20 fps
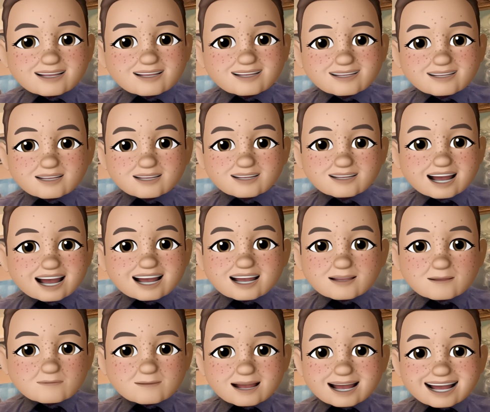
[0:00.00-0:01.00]
Not
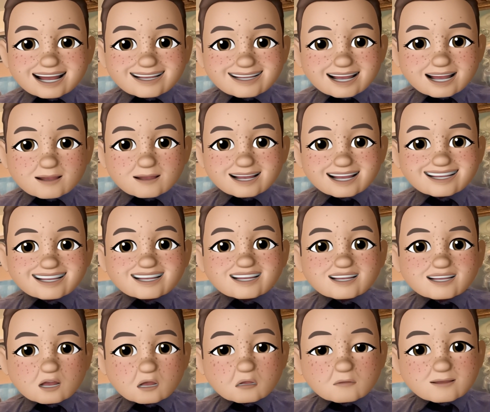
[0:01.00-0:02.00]
Jacob Blake. No, he's
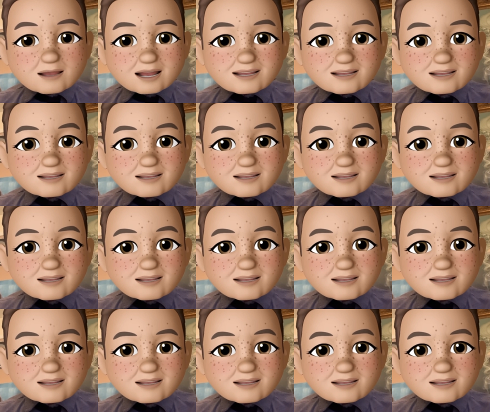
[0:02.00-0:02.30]
stupid.